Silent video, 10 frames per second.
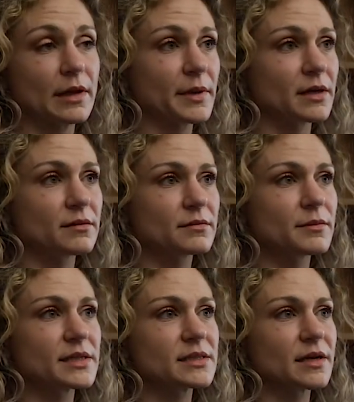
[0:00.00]
I mean,
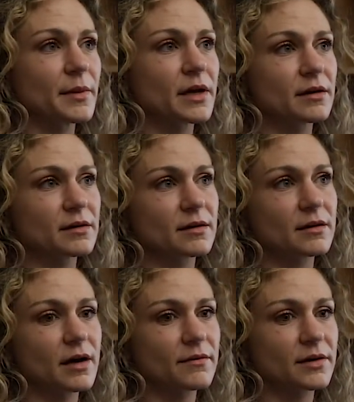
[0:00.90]
my stomach
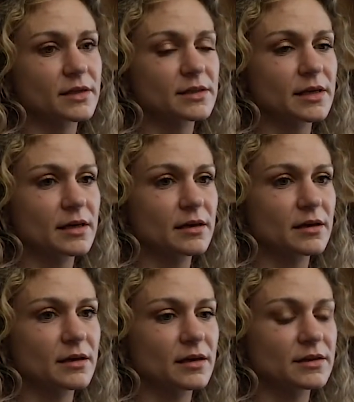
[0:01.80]
obviously
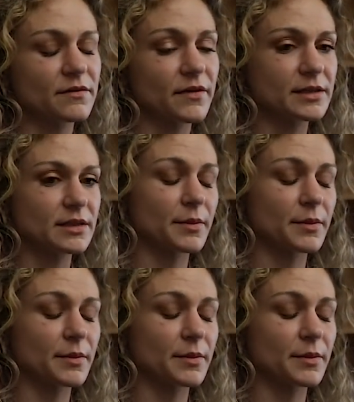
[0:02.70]
is affected